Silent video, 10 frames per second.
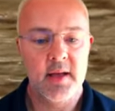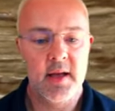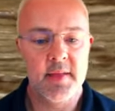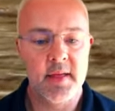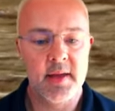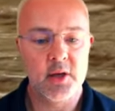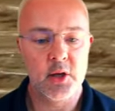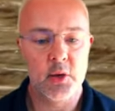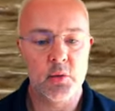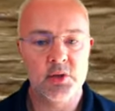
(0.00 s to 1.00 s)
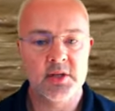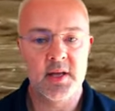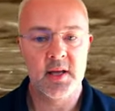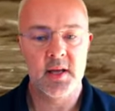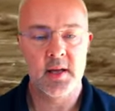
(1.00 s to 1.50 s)
and then use
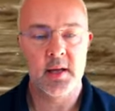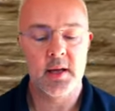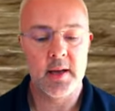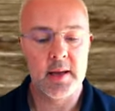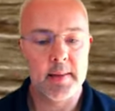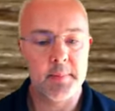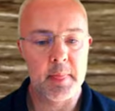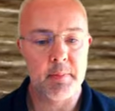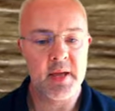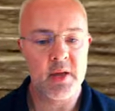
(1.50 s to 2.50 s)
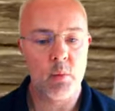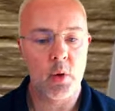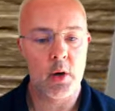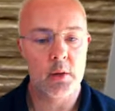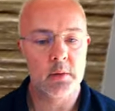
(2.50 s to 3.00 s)
the
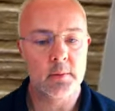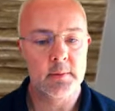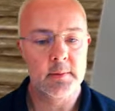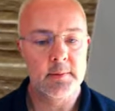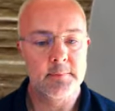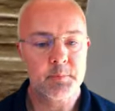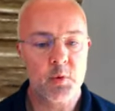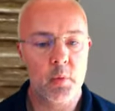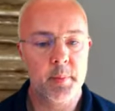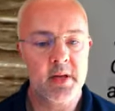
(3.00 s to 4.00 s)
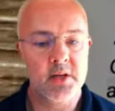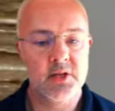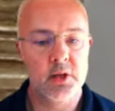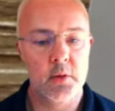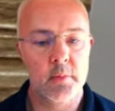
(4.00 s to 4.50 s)
P1 or
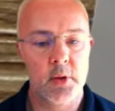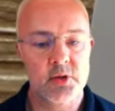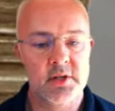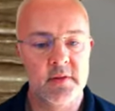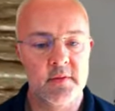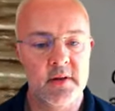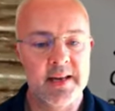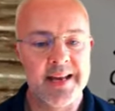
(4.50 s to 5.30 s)
P2 positive and